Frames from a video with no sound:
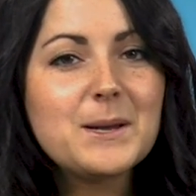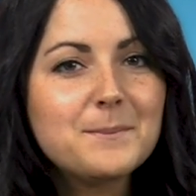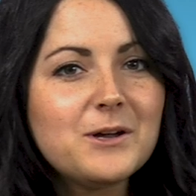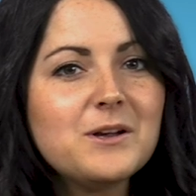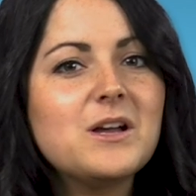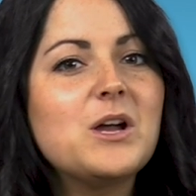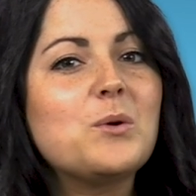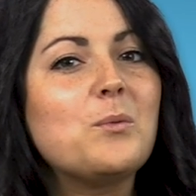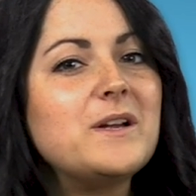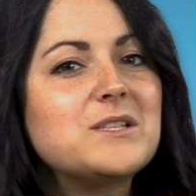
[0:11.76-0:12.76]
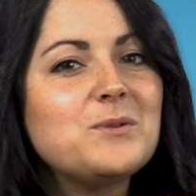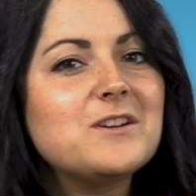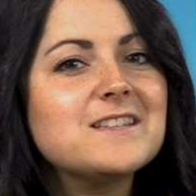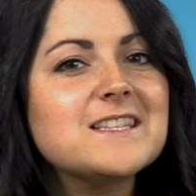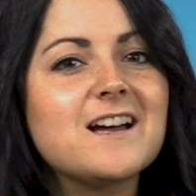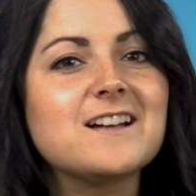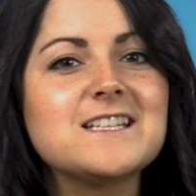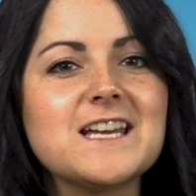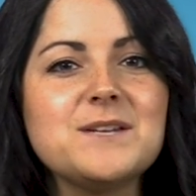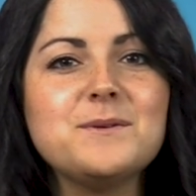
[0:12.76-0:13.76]
But which ones are
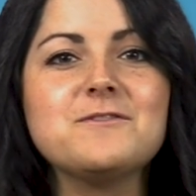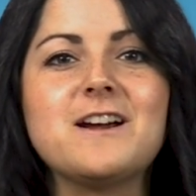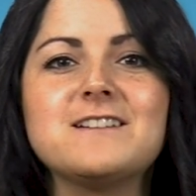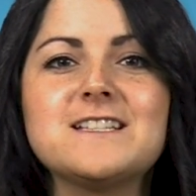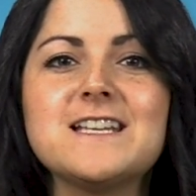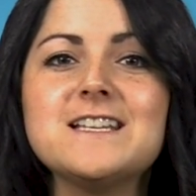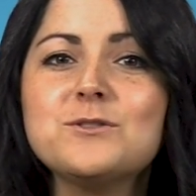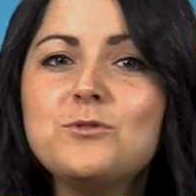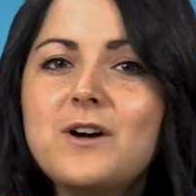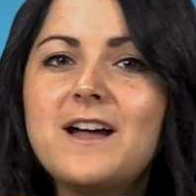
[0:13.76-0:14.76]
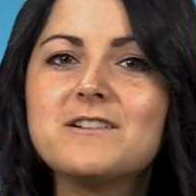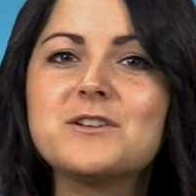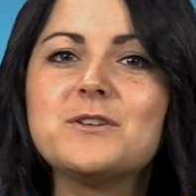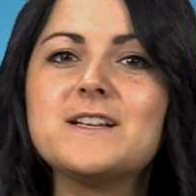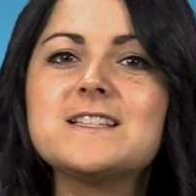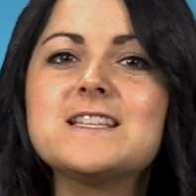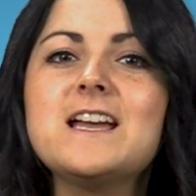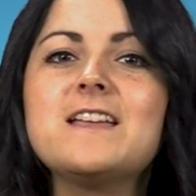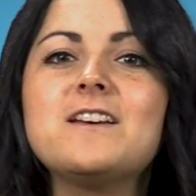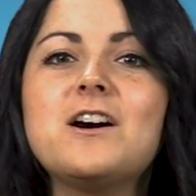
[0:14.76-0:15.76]
genuine rarities or error coins
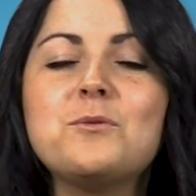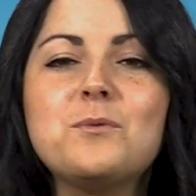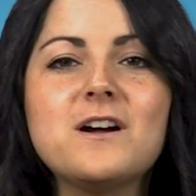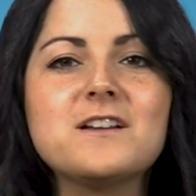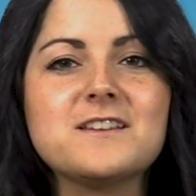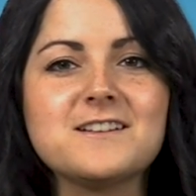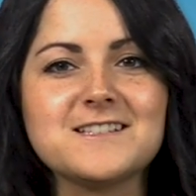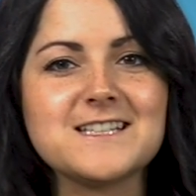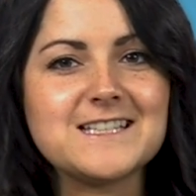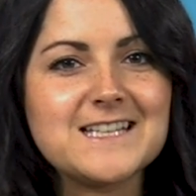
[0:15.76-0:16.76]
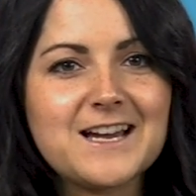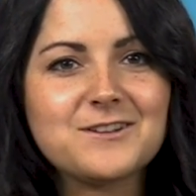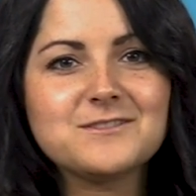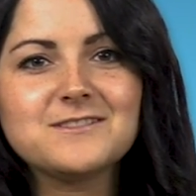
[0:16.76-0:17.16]
that are worth hunting down?